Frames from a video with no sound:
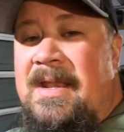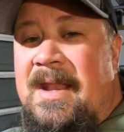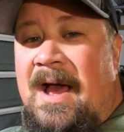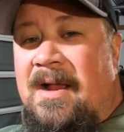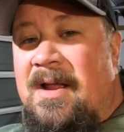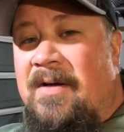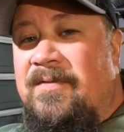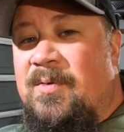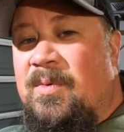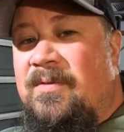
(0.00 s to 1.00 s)
not
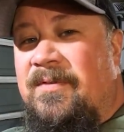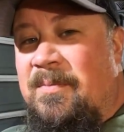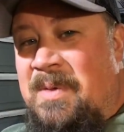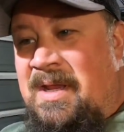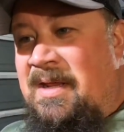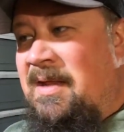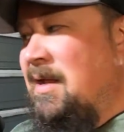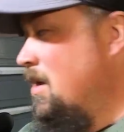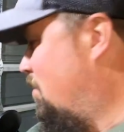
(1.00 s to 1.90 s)
comfortable for me,